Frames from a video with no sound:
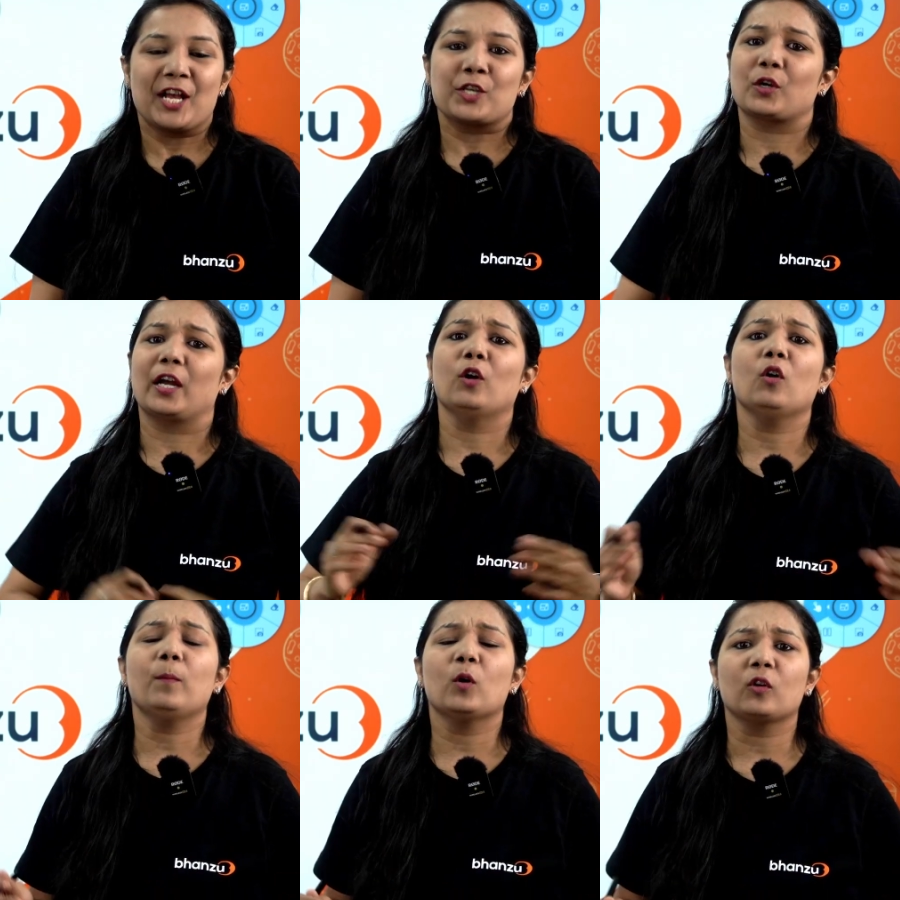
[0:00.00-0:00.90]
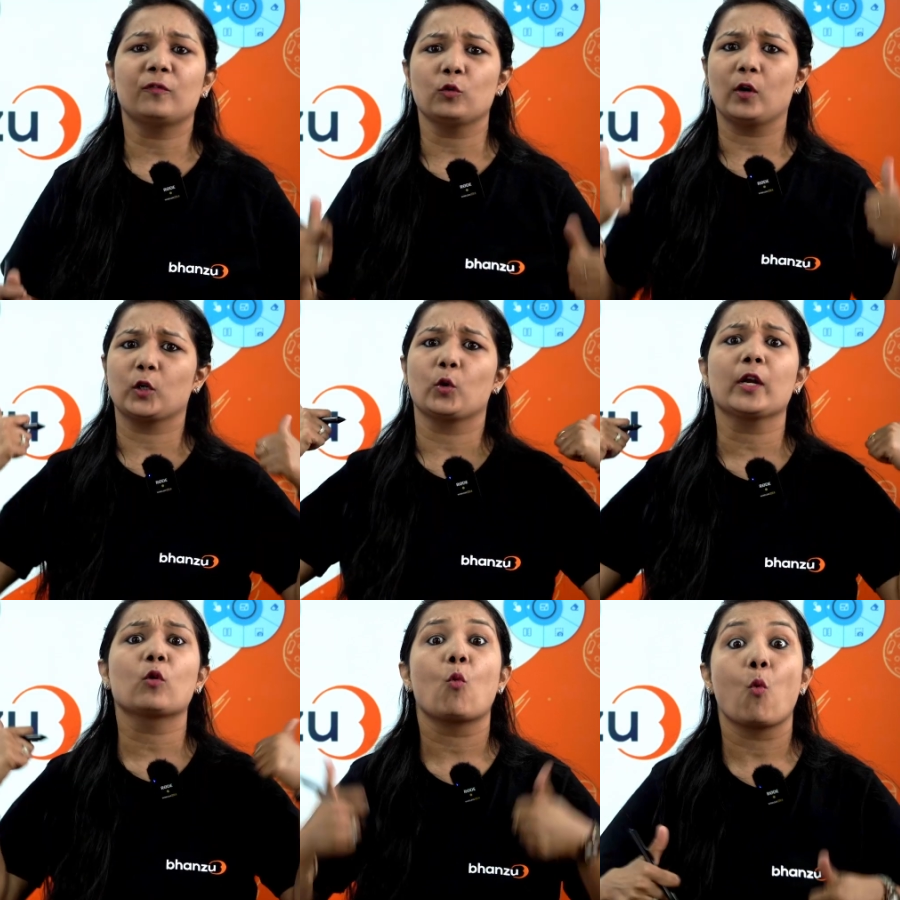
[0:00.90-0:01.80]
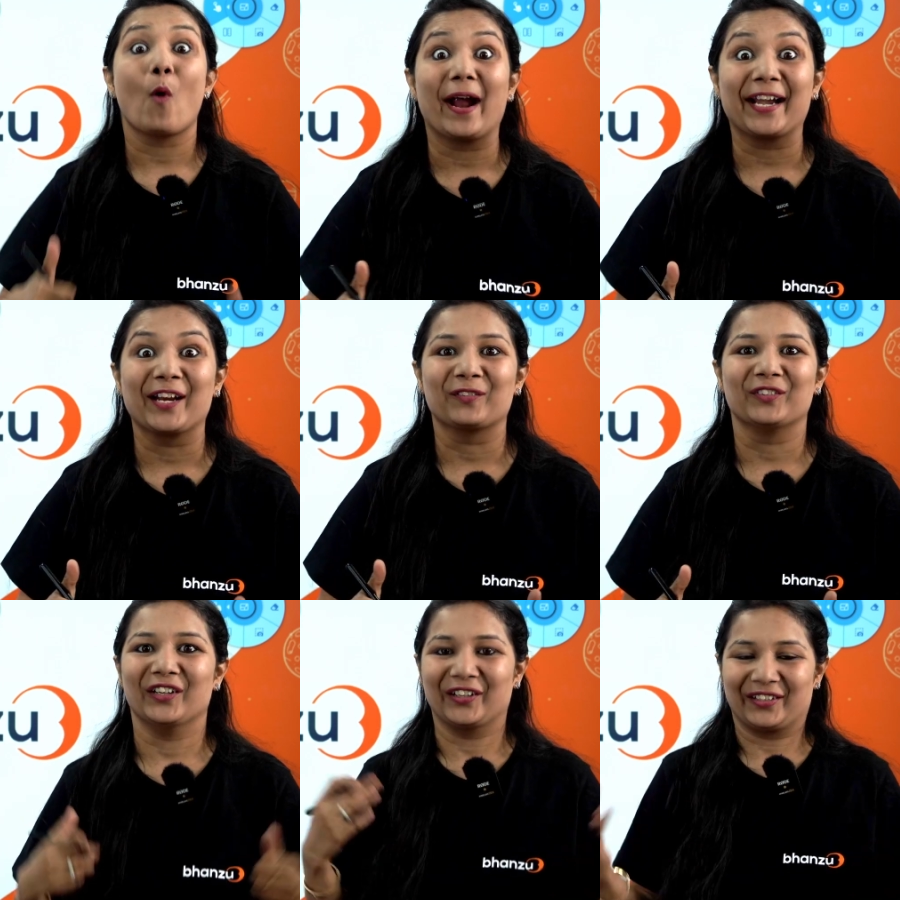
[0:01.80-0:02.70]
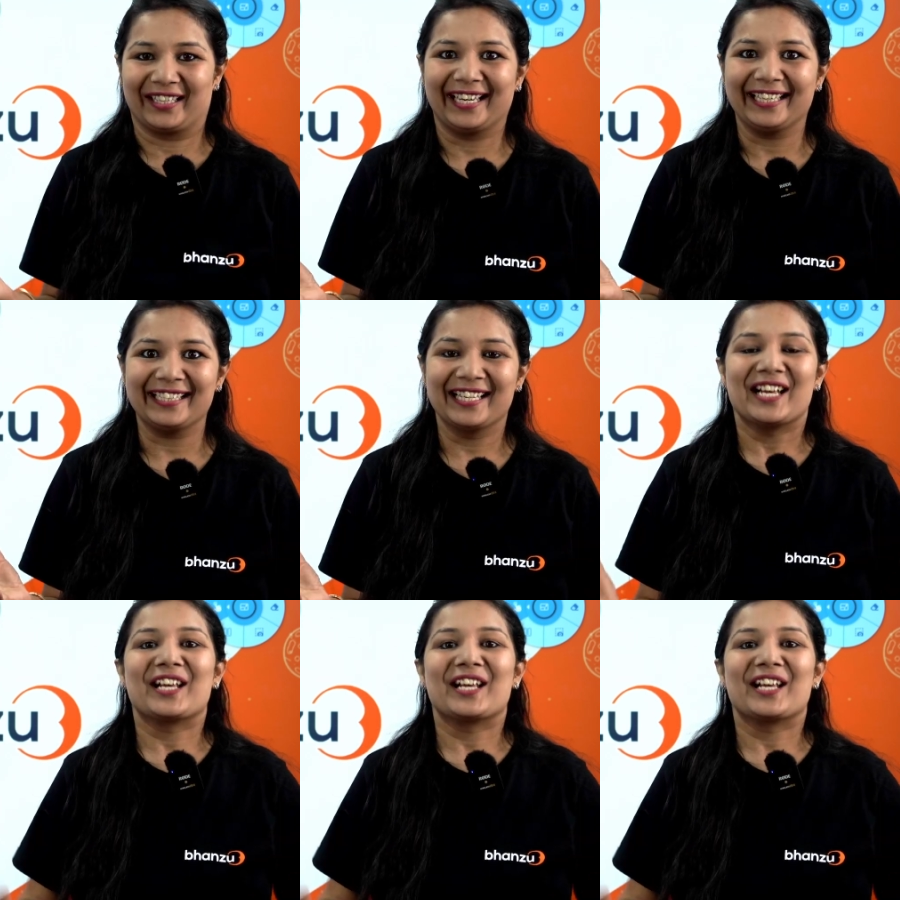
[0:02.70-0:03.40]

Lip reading: So I hope all of you are doing wonderful, right?